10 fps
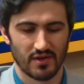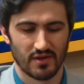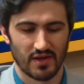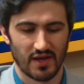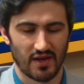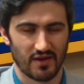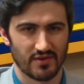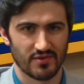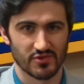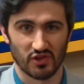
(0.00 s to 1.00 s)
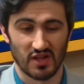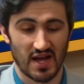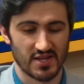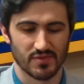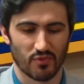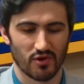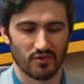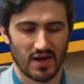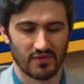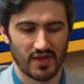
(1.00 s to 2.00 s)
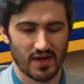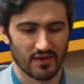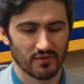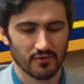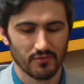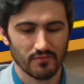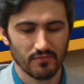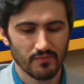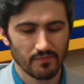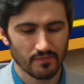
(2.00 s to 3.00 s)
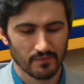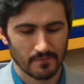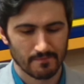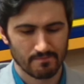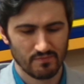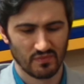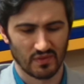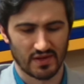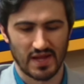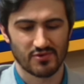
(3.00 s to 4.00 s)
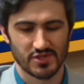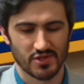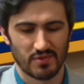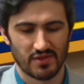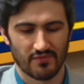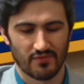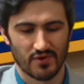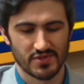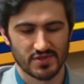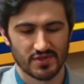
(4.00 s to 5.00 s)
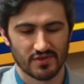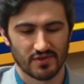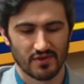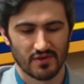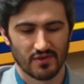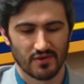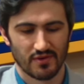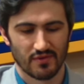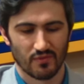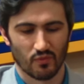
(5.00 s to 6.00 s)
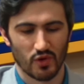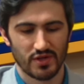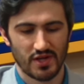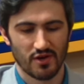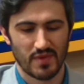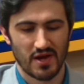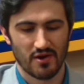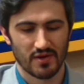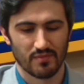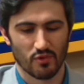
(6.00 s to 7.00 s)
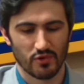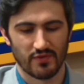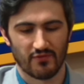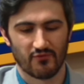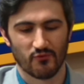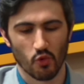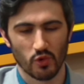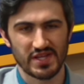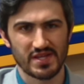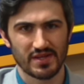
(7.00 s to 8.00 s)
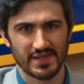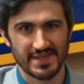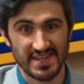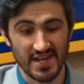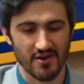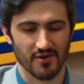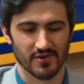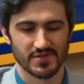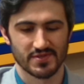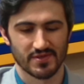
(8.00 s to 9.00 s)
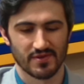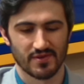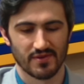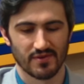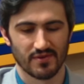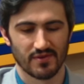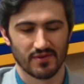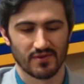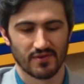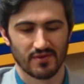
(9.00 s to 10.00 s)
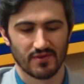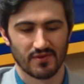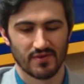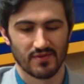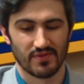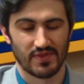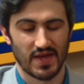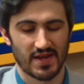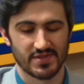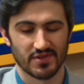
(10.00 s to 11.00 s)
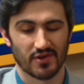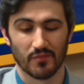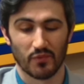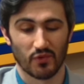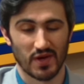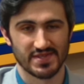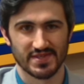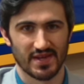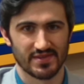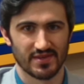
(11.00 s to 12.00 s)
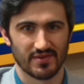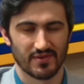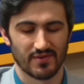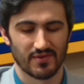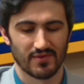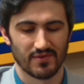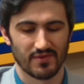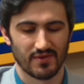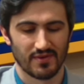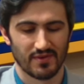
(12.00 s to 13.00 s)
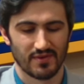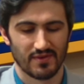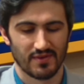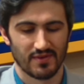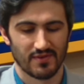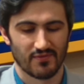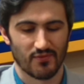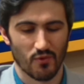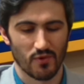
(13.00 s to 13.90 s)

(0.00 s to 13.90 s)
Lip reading: and there's a lot of support around that. And now she's going to be the first one-year mayor in more than 40 years. That is unprecedented. 40